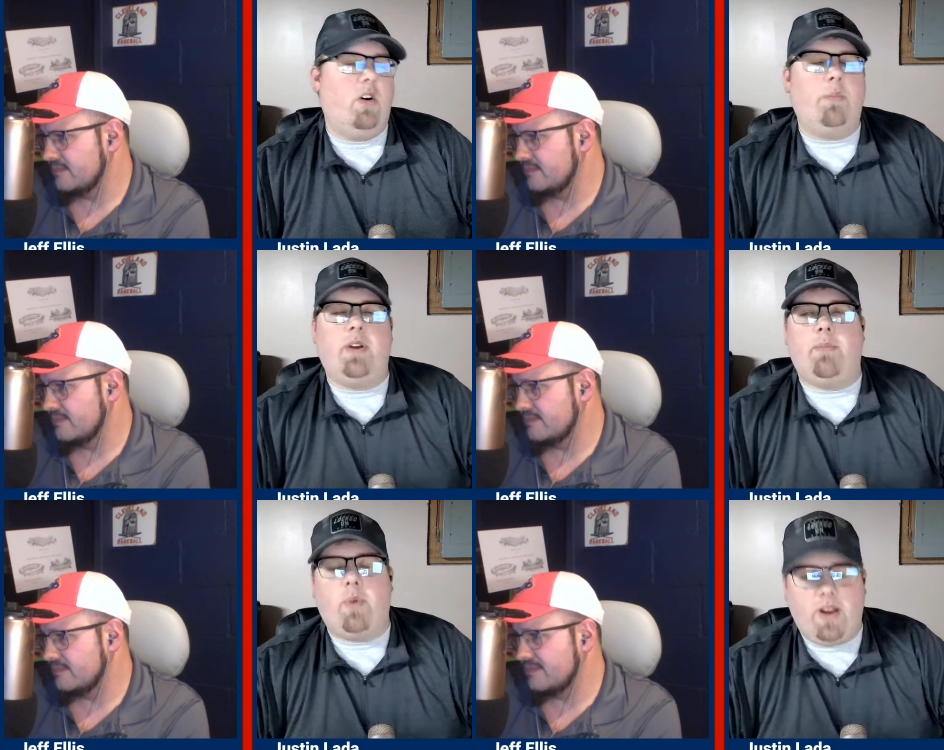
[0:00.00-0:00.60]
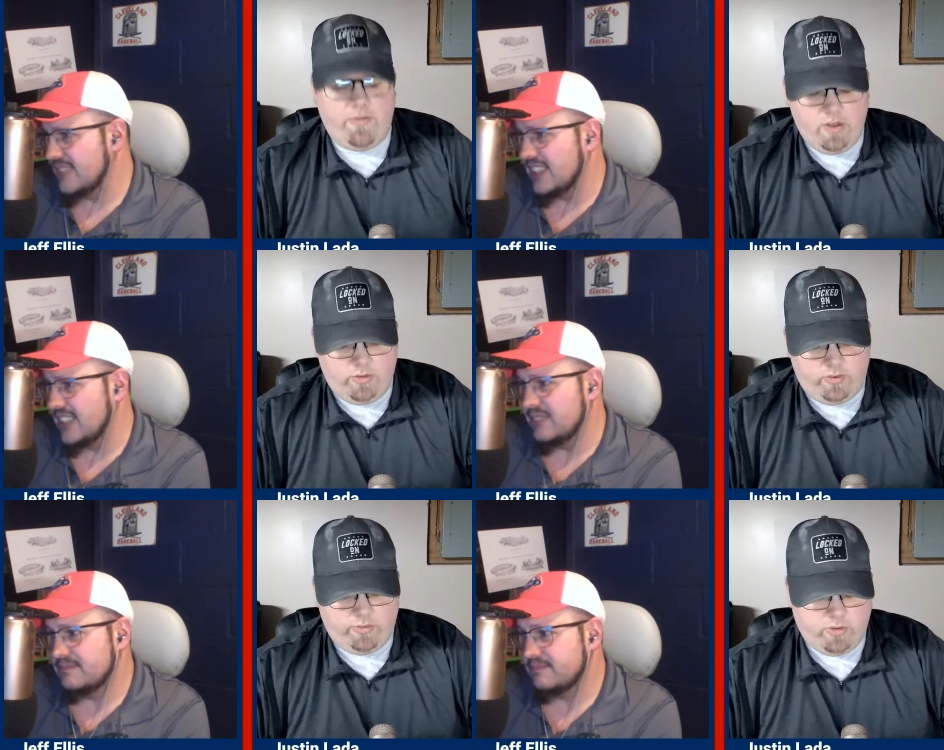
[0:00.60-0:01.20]
Speaker 1: open up yeah. right
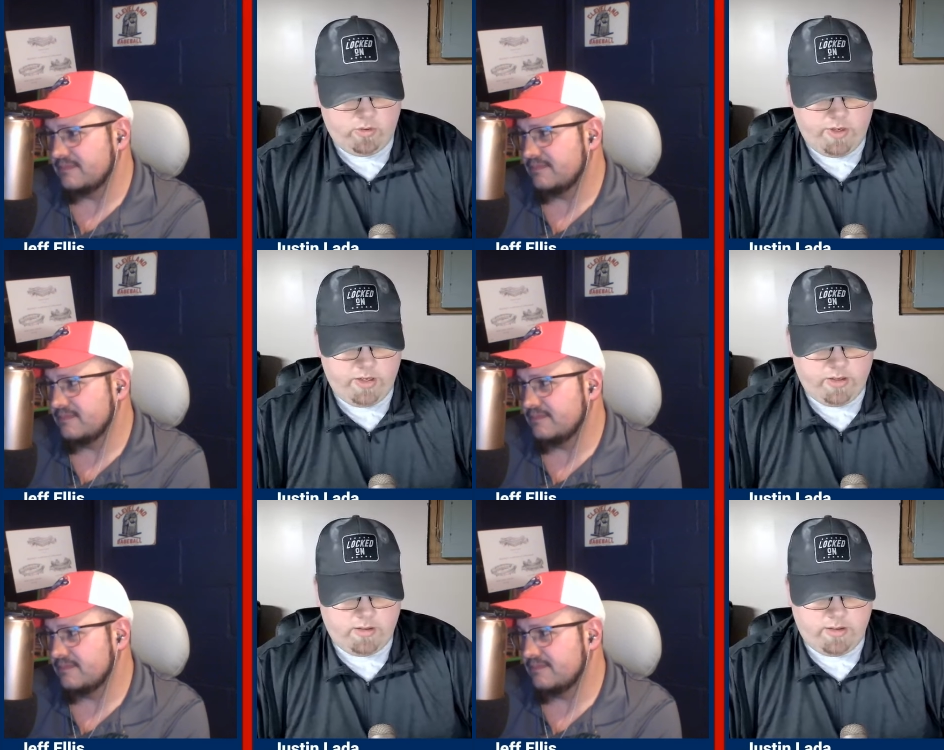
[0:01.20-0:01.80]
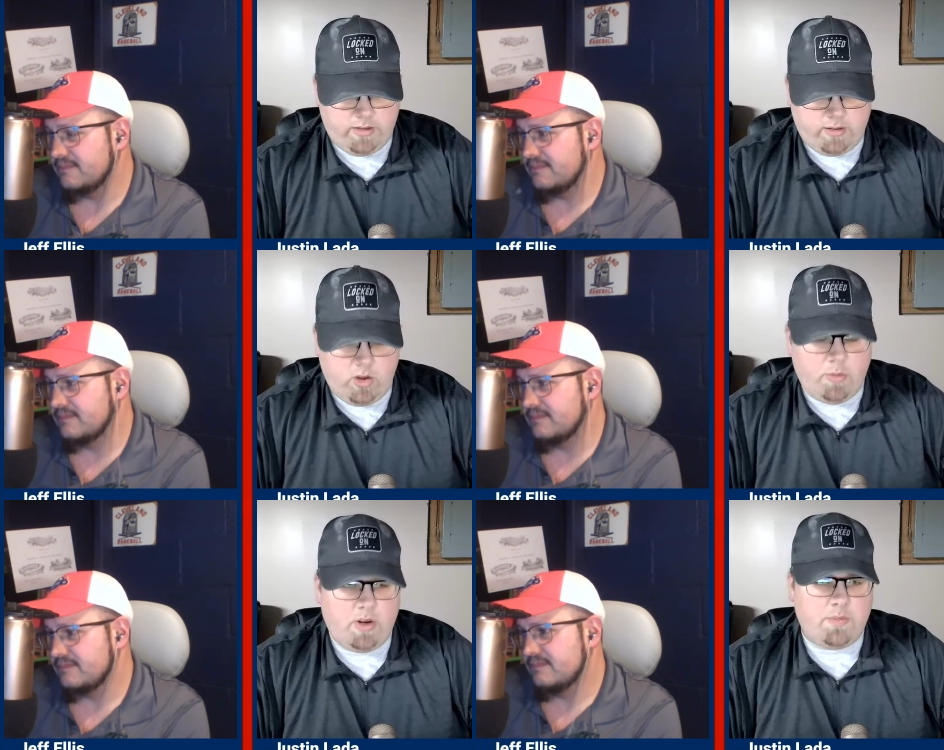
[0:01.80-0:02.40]
field for Florial and
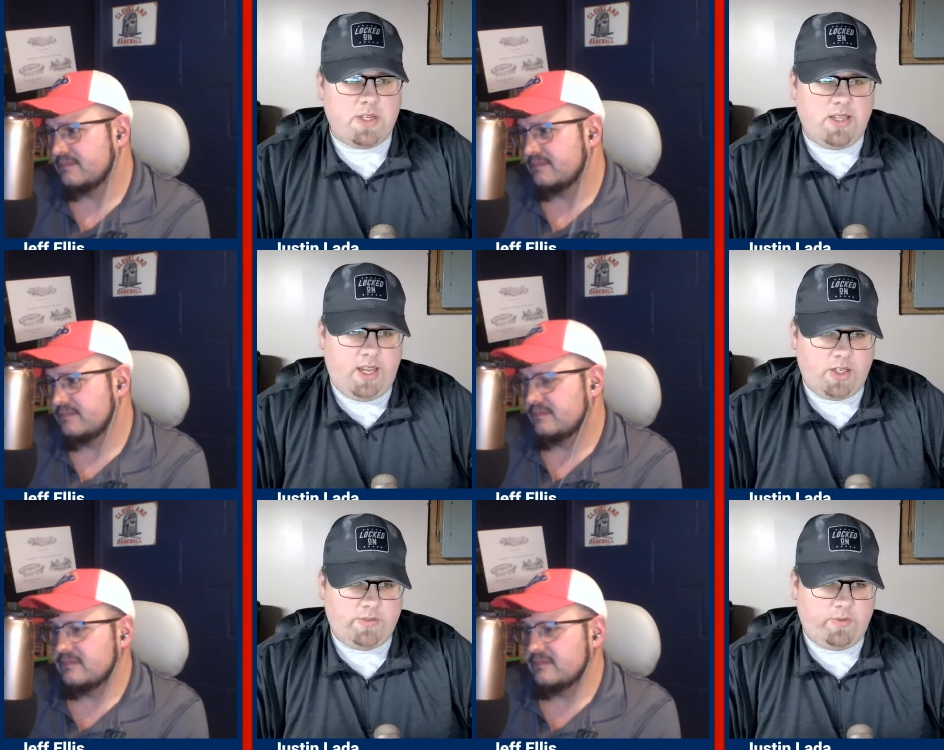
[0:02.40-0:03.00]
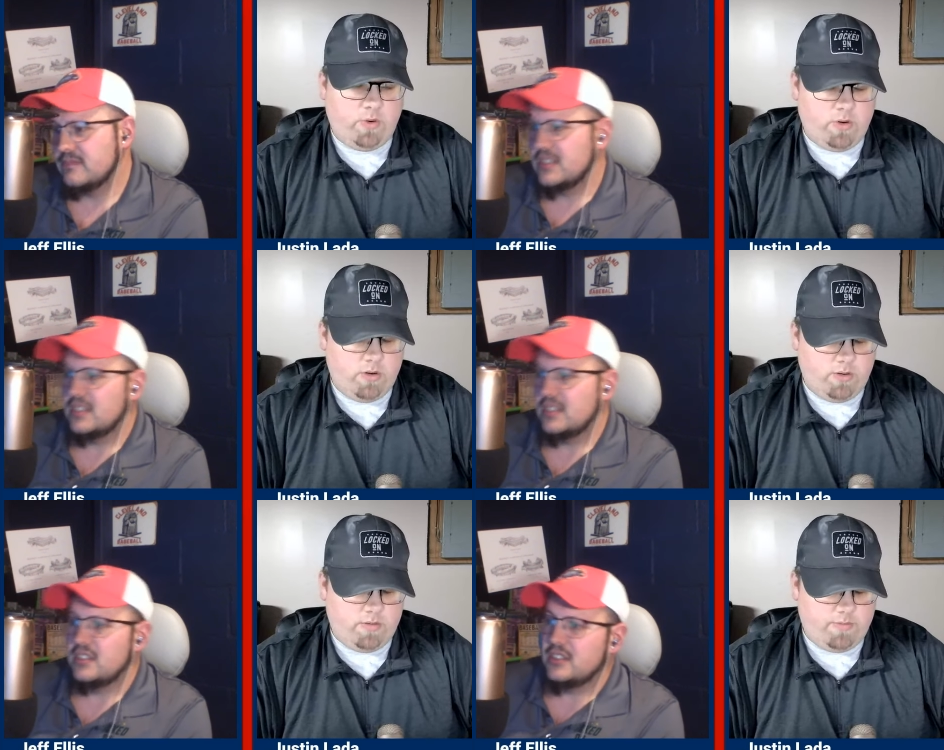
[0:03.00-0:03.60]
open up DH
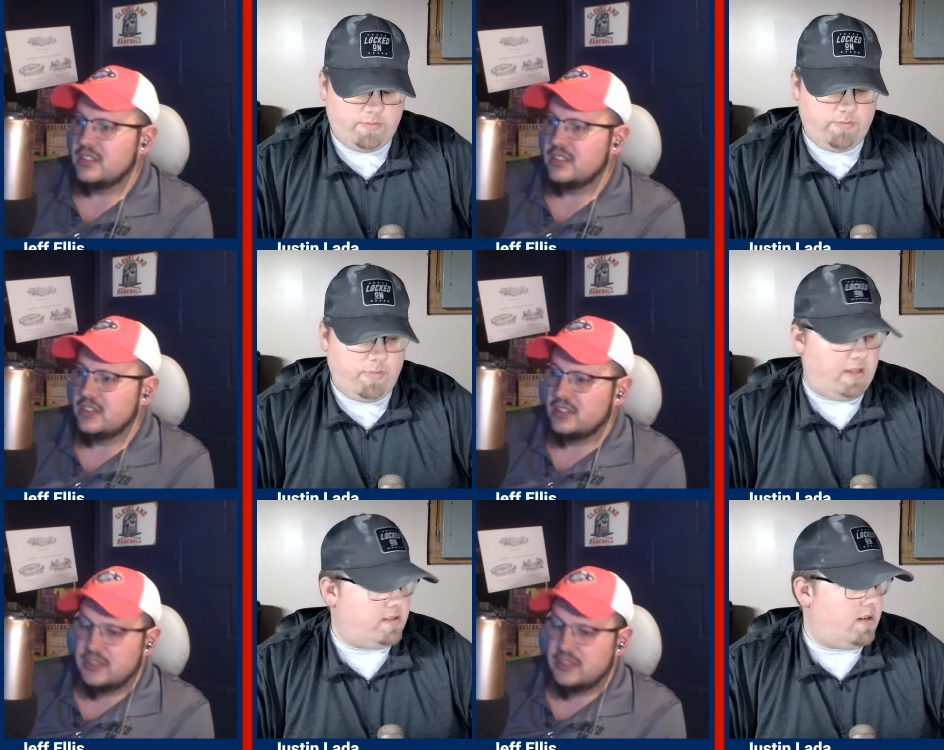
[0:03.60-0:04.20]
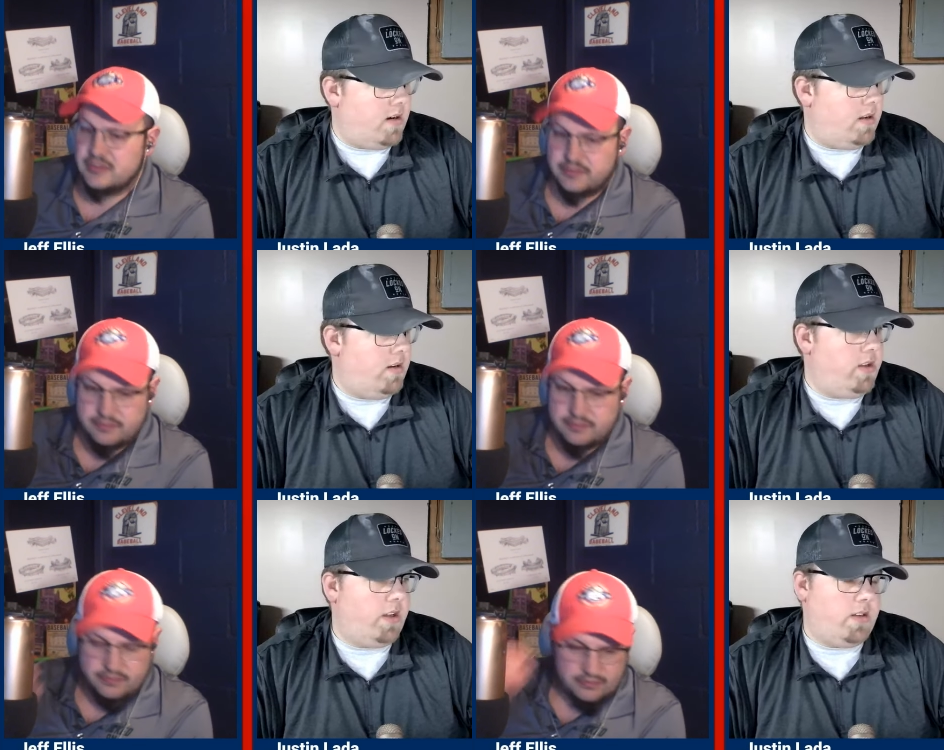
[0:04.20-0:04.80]
for
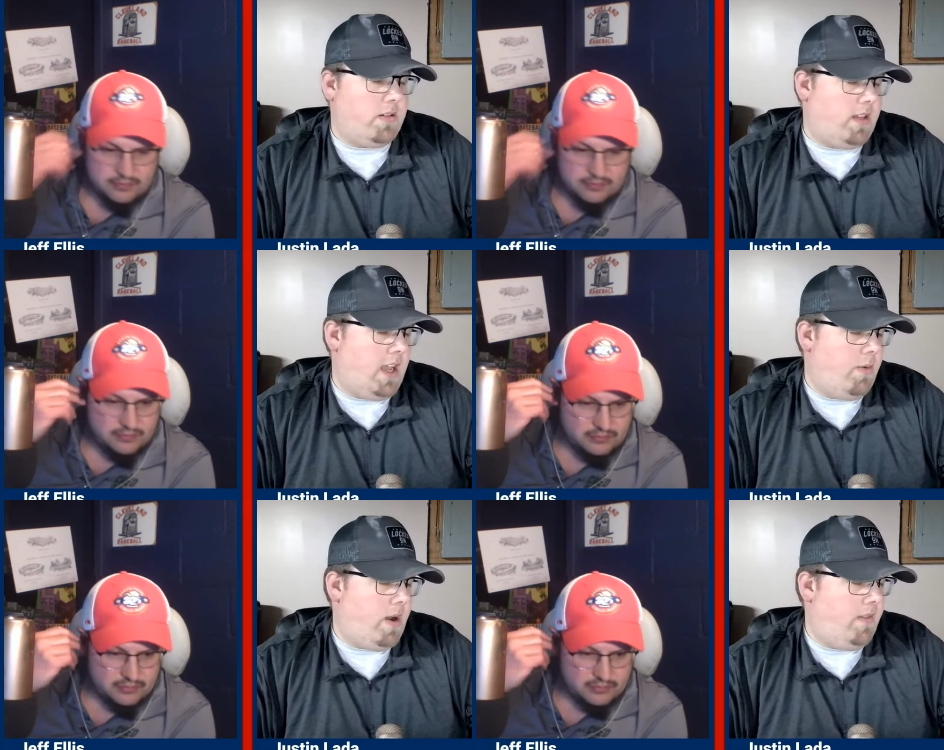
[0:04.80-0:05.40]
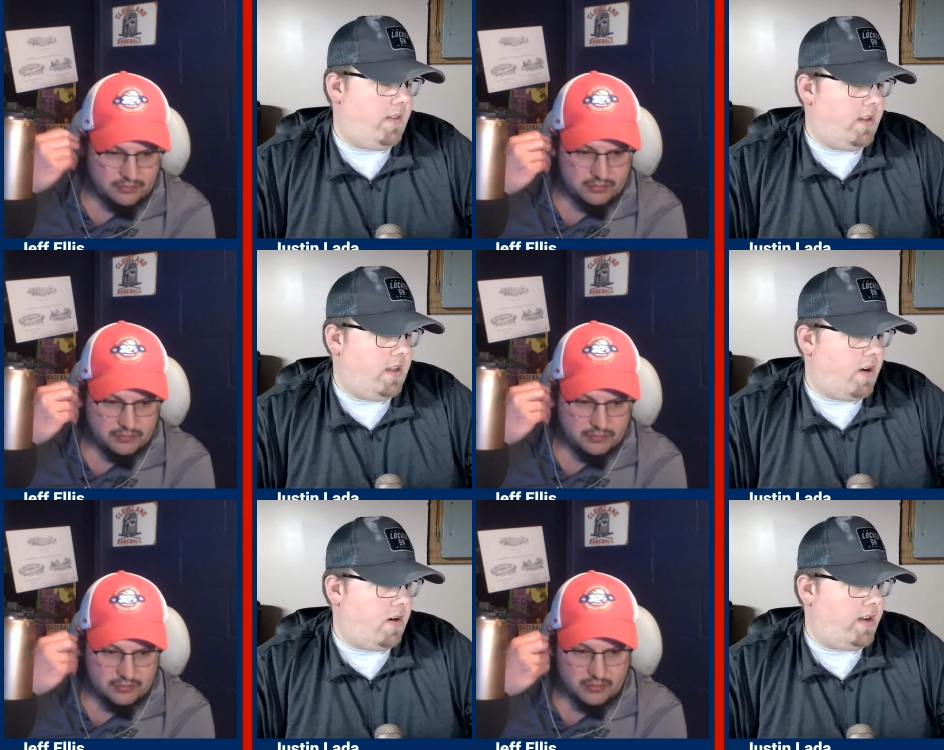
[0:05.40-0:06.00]
Manzardo. You could do it that way, and then
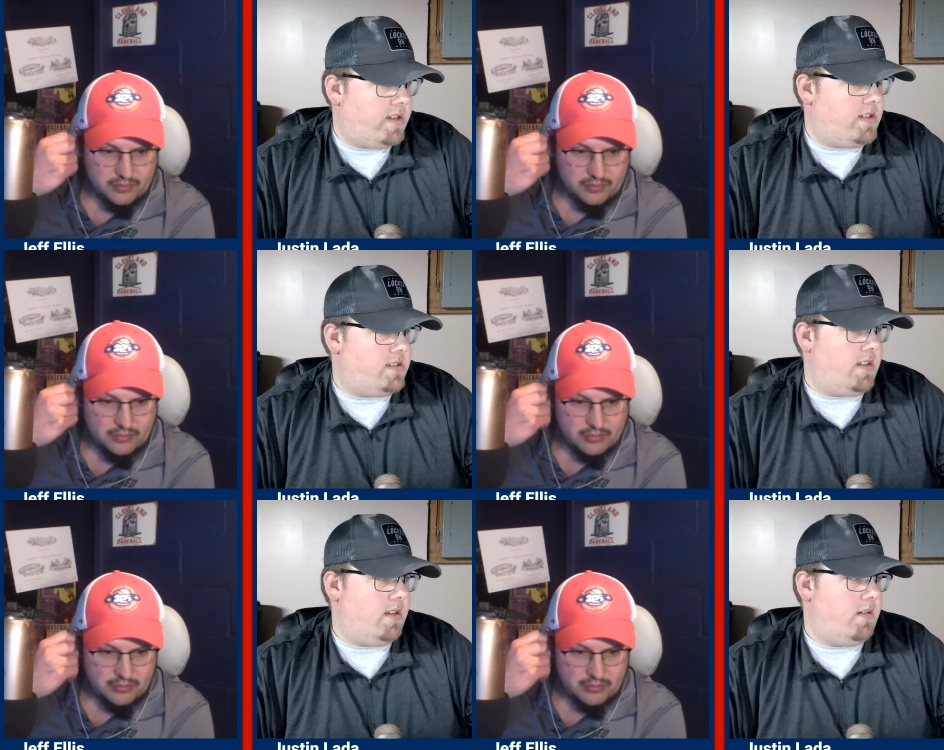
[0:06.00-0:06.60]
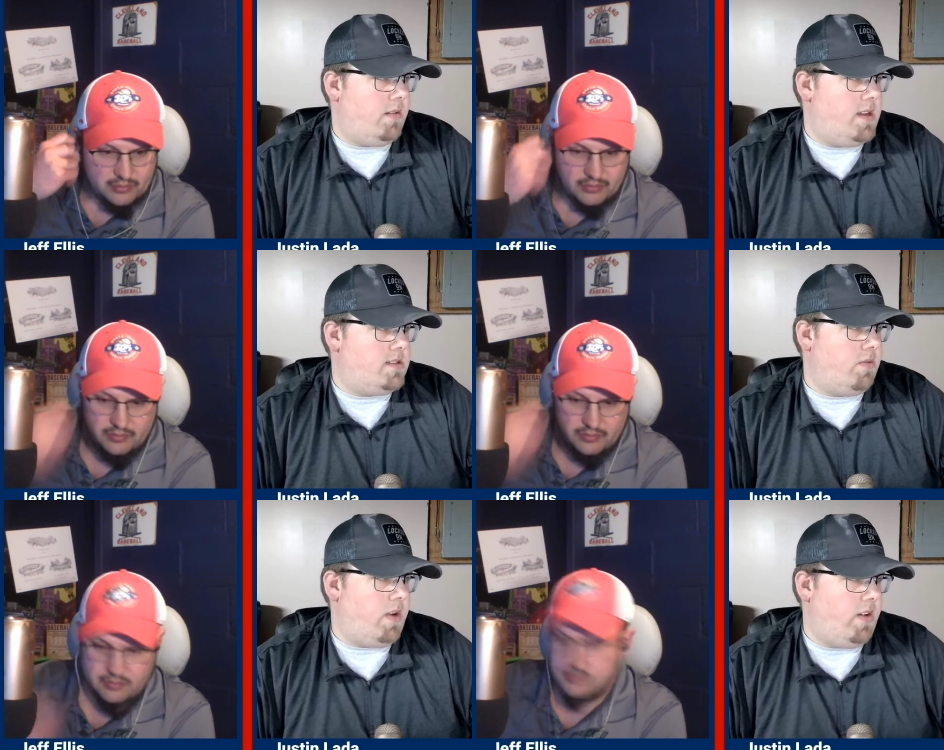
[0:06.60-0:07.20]
leave Arias as the as
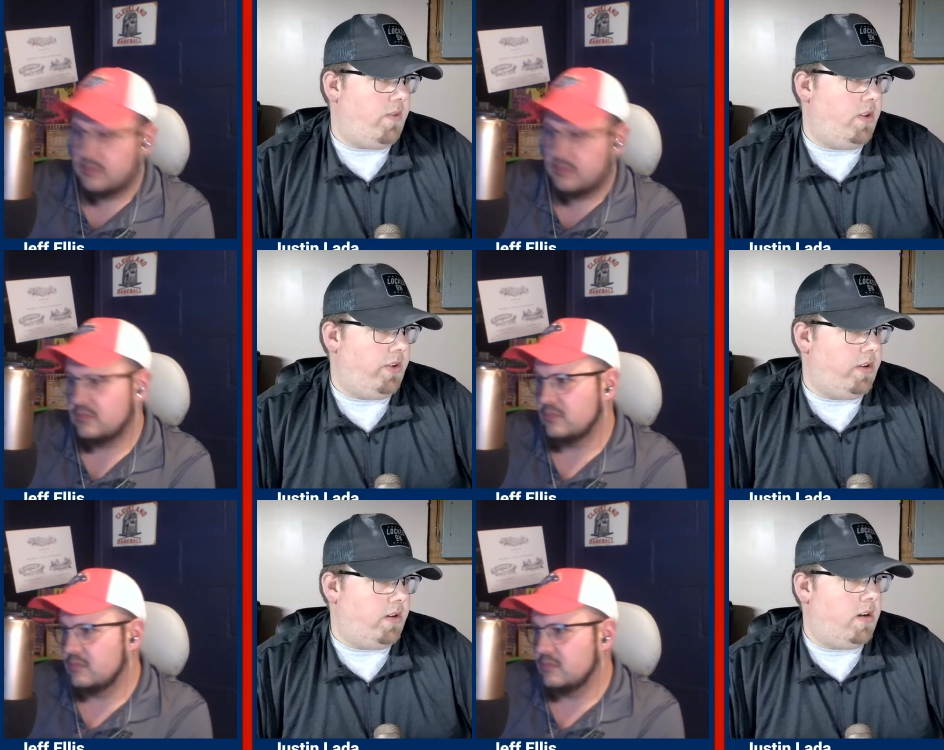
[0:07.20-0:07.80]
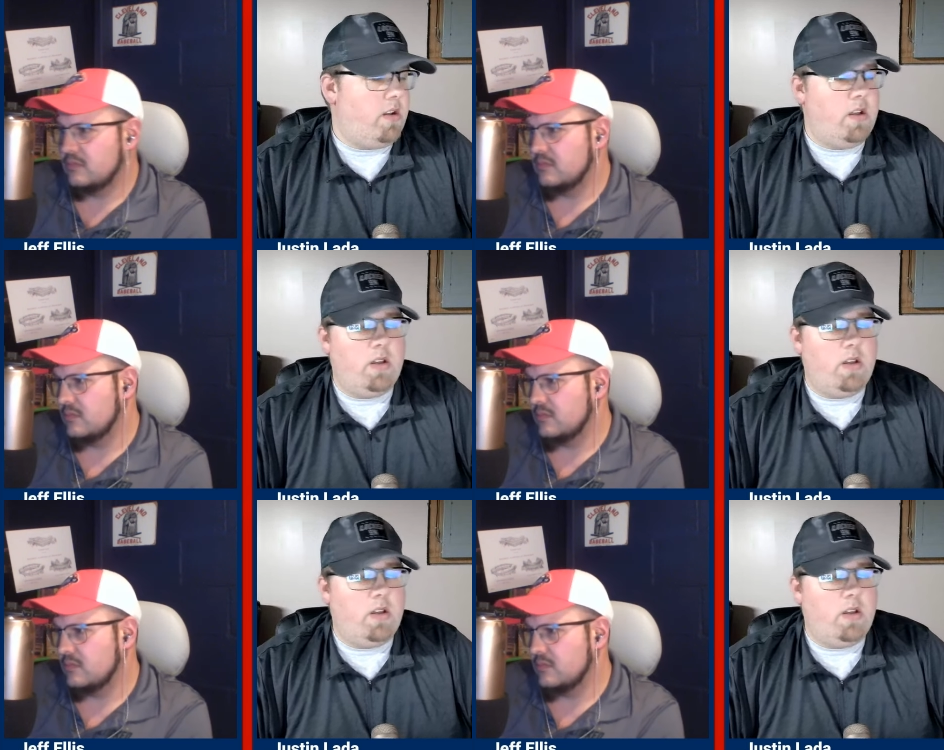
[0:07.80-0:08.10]
the right fielder.